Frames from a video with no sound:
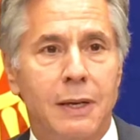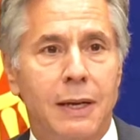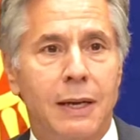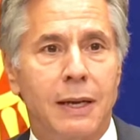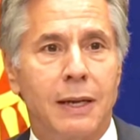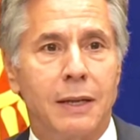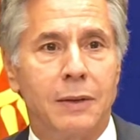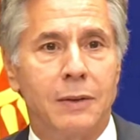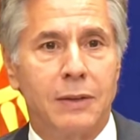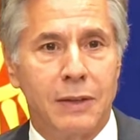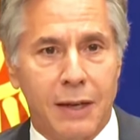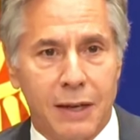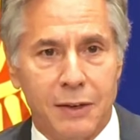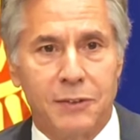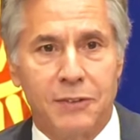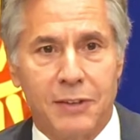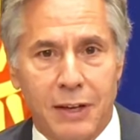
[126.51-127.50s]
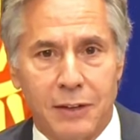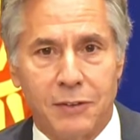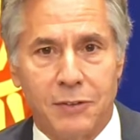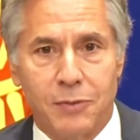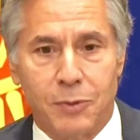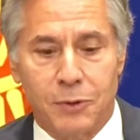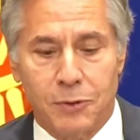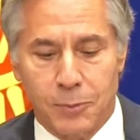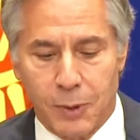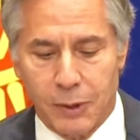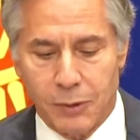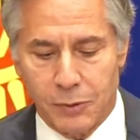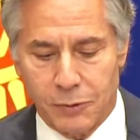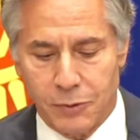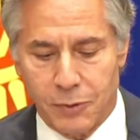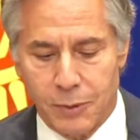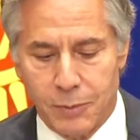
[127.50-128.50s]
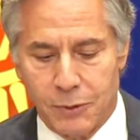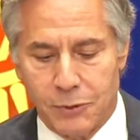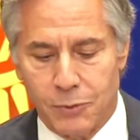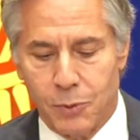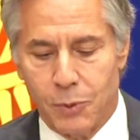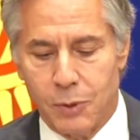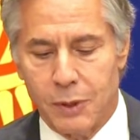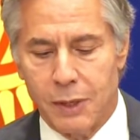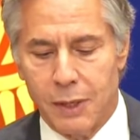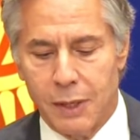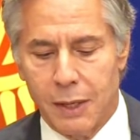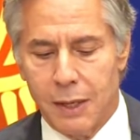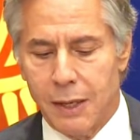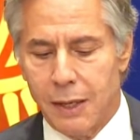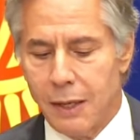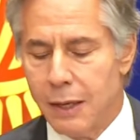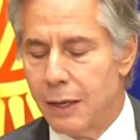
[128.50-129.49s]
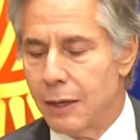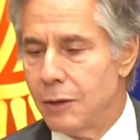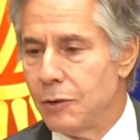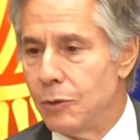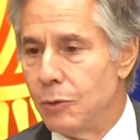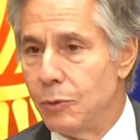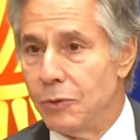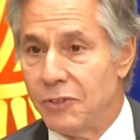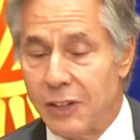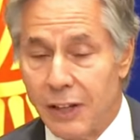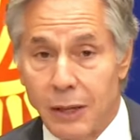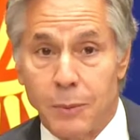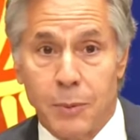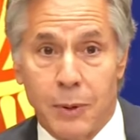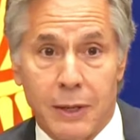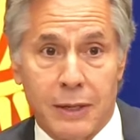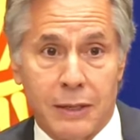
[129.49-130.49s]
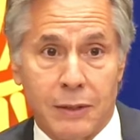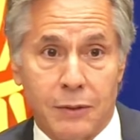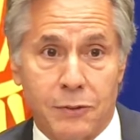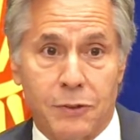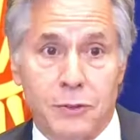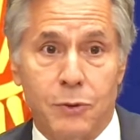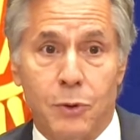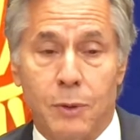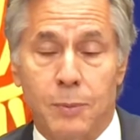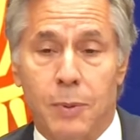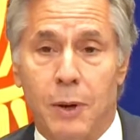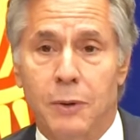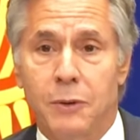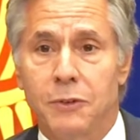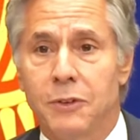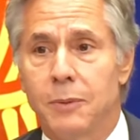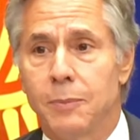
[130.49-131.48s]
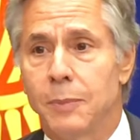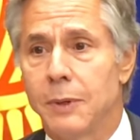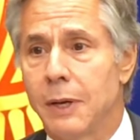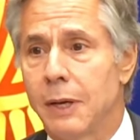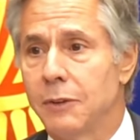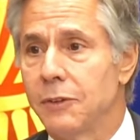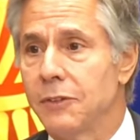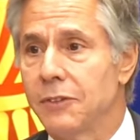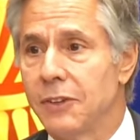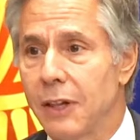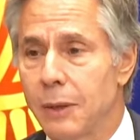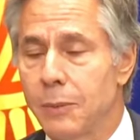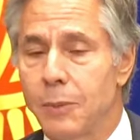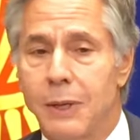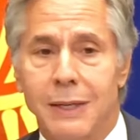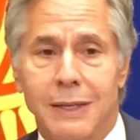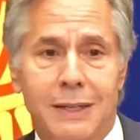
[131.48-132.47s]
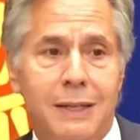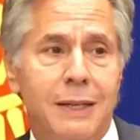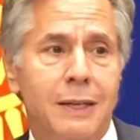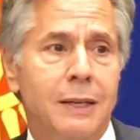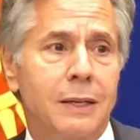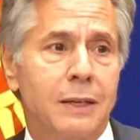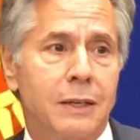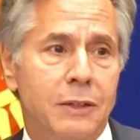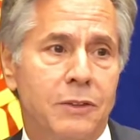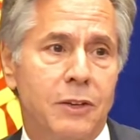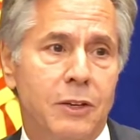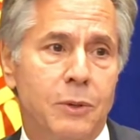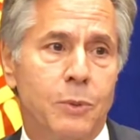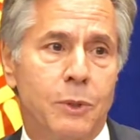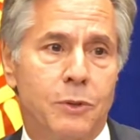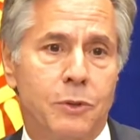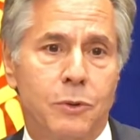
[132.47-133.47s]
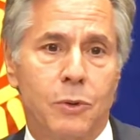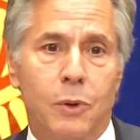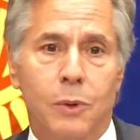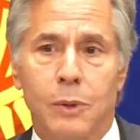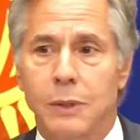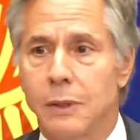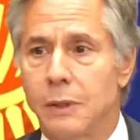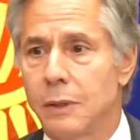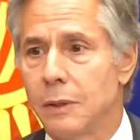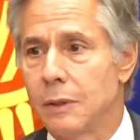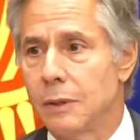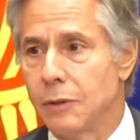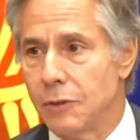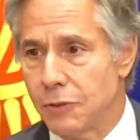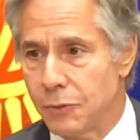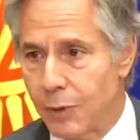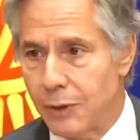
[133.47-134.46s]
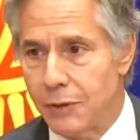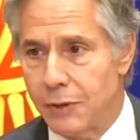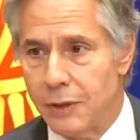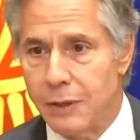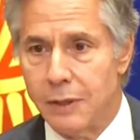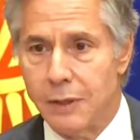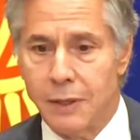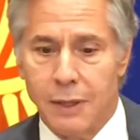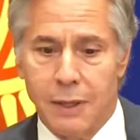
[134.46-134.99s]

and the United States, for its part, looks very much forward to celebrating this enduring partnership, but not just celebrating it, continuing to grow it, to strengthen it.